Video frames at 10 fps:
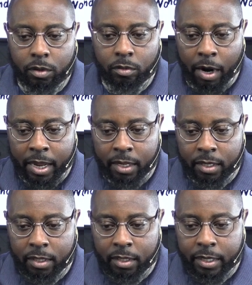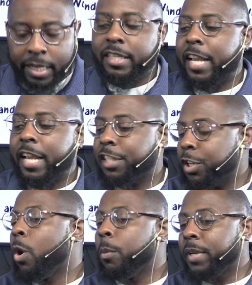Right? He said,
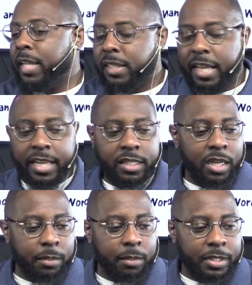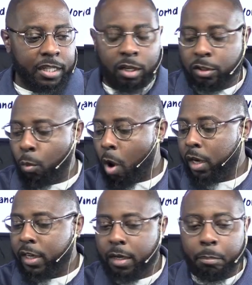show them these things. You know what I'm saying? Turn the
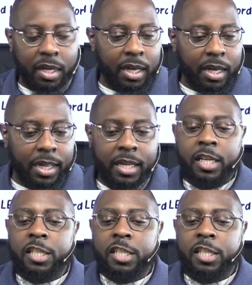water into blood.